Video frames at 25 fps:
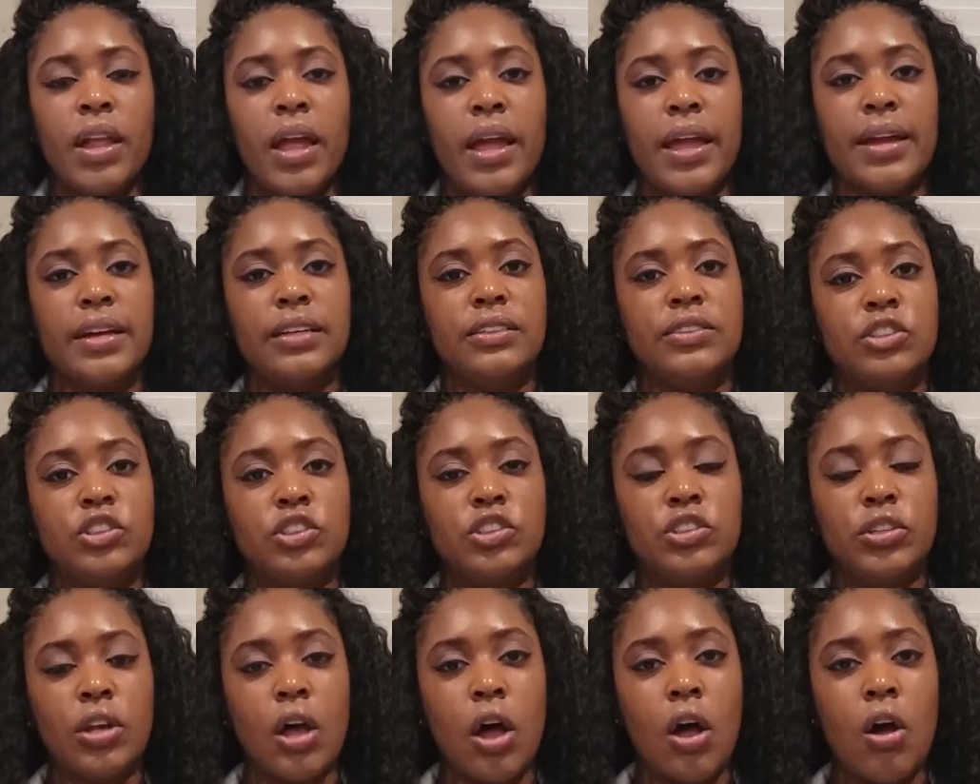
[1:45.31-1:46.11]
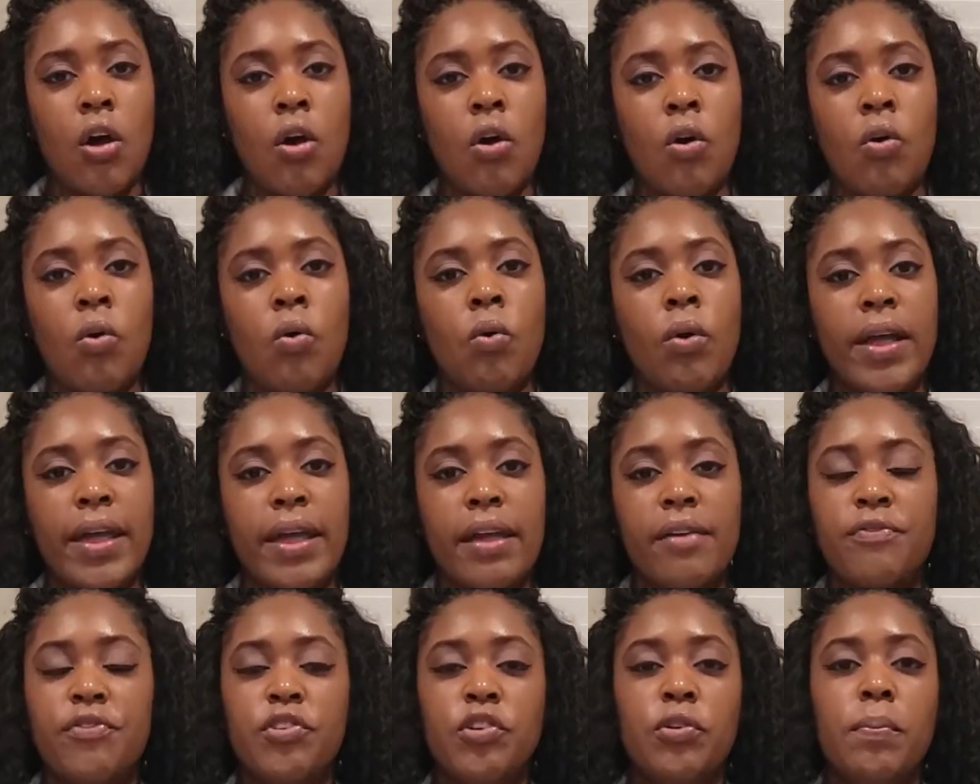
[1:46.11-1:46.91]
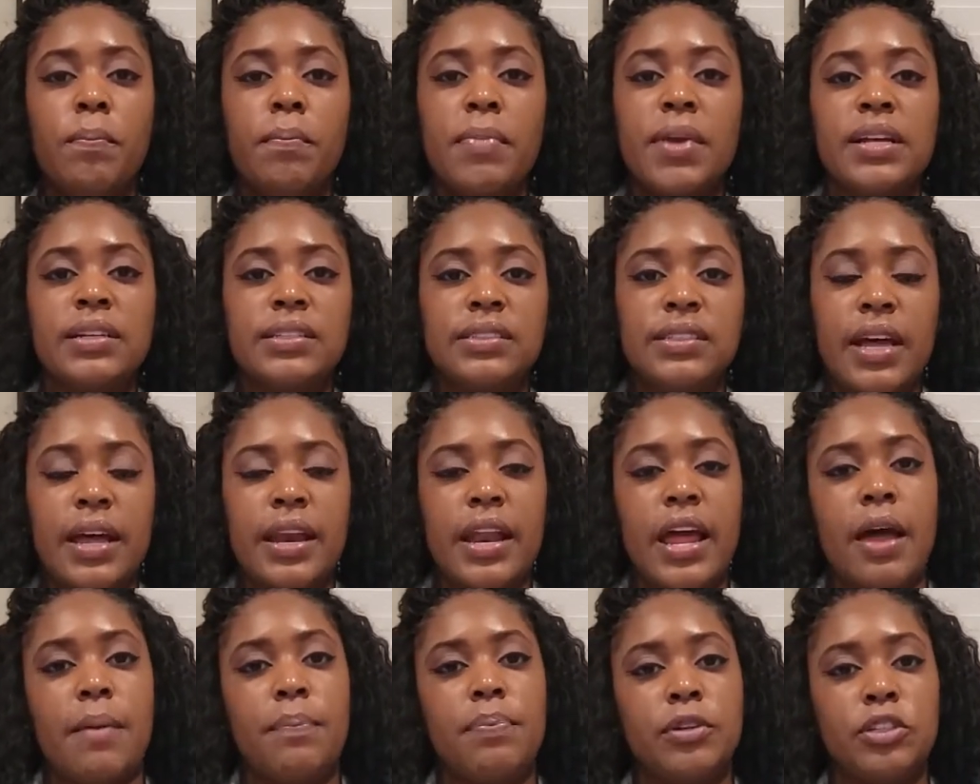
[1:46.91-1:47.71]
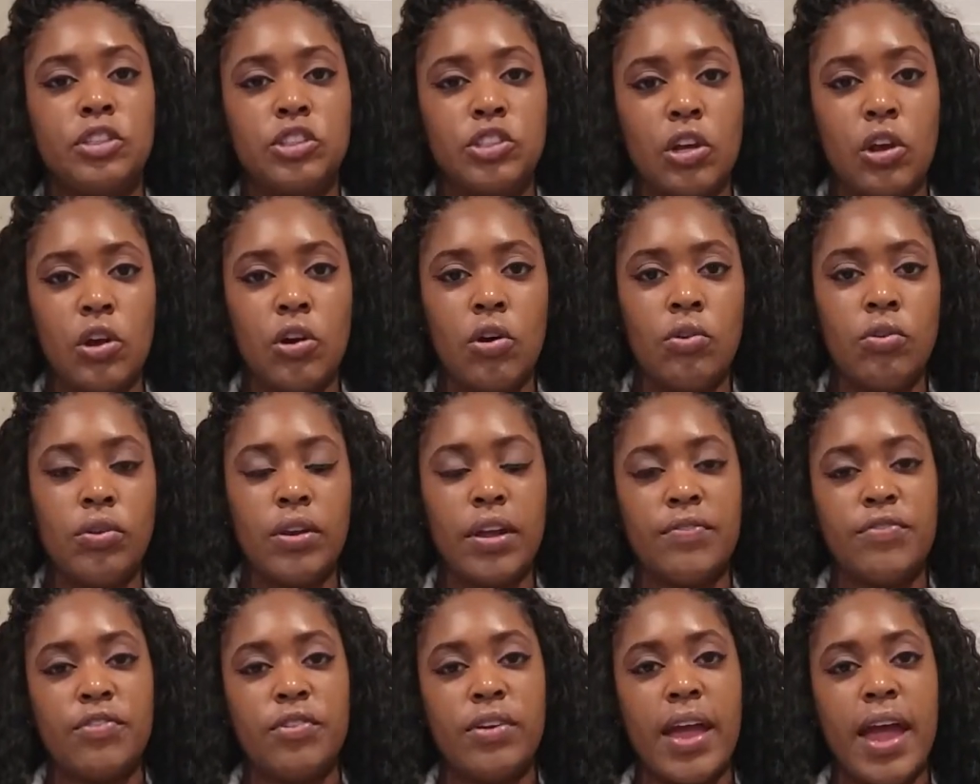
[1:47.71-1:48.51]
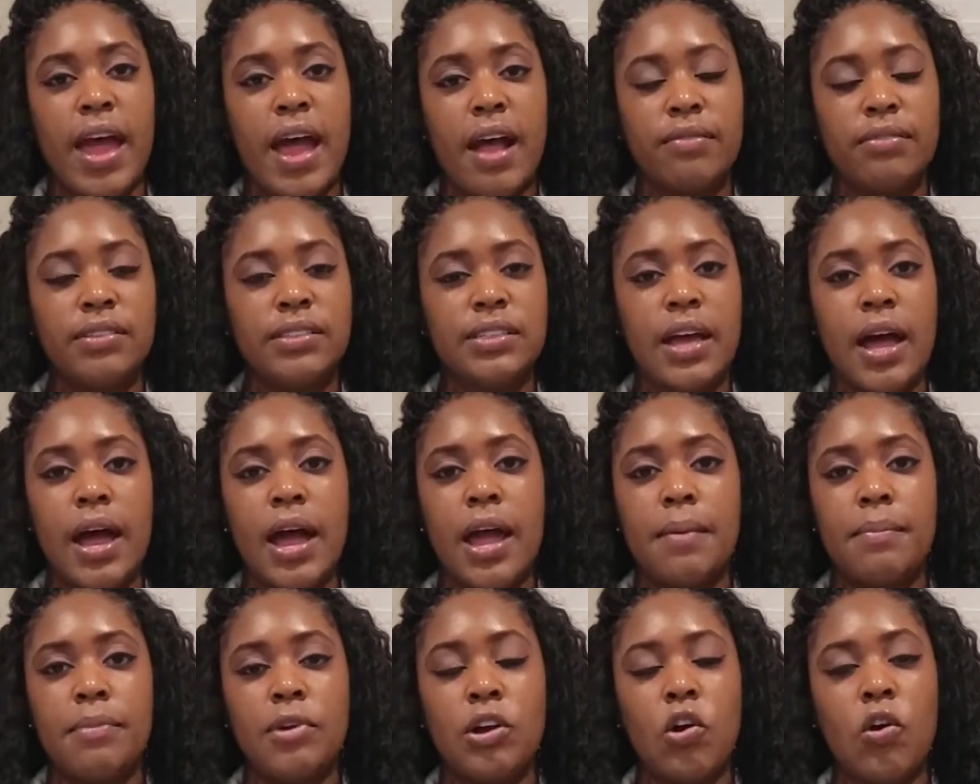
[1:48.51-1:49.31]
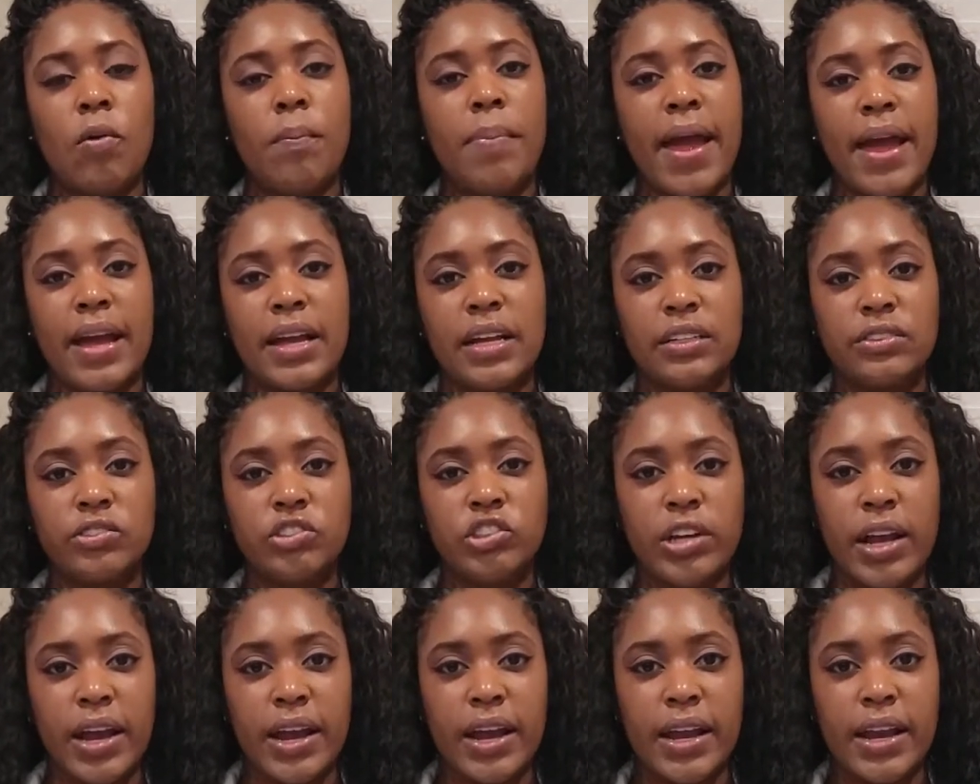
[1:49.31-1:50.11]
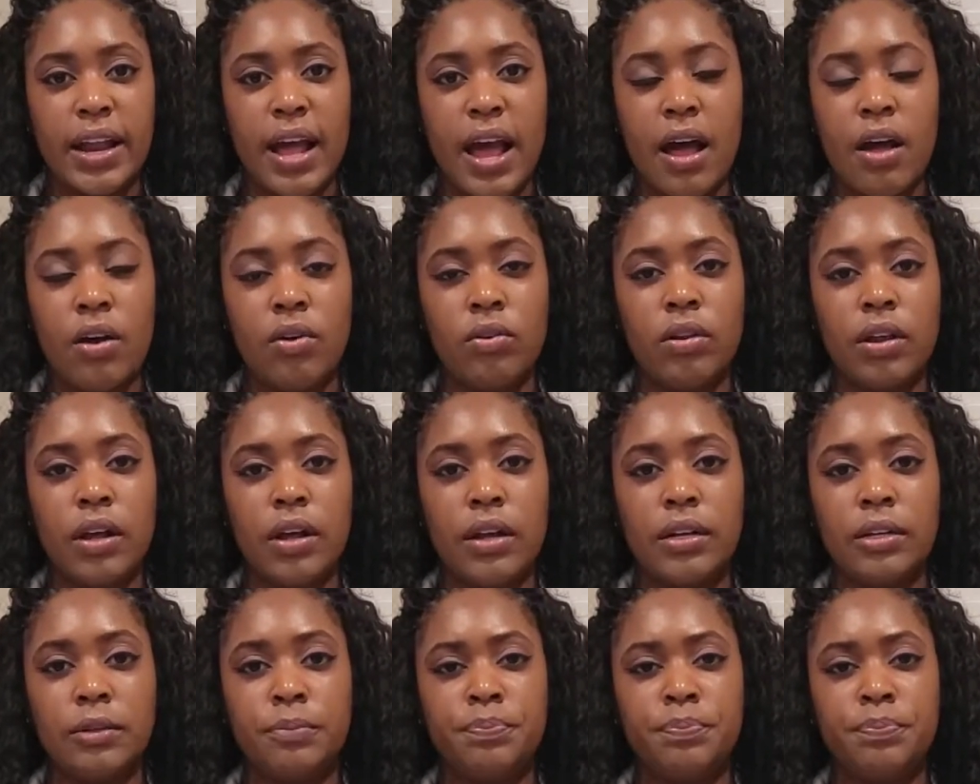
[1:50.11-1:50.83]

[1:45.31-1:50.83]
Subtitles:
And so if you missed that episode, if you have time, go back and check it out.